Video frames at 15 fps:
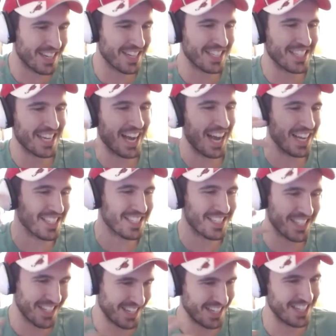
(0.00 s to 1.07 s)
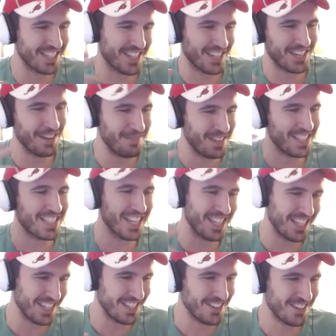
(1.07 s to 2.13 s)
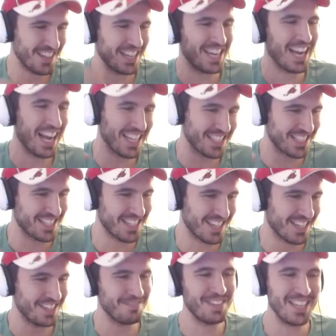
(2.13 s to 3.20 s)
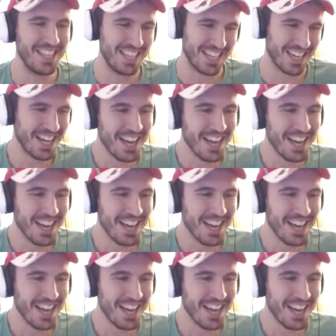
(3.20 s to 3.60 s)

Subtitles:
cause Consta is gonna be telling you he got to be